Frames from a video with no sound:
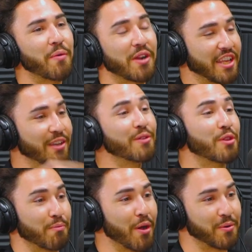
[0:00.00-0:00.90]
They want to kill
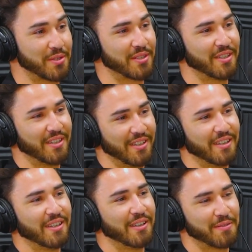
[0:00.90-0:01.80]
you the most.
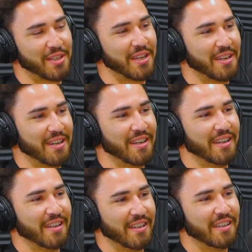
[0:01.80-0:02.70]
You know what I'm saying?
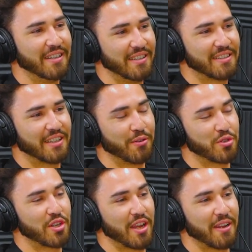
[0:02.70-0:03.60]
Yeah. Like, oh
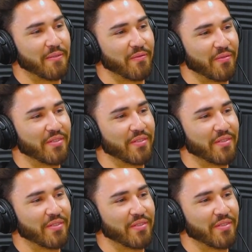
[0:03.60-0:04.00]
shit.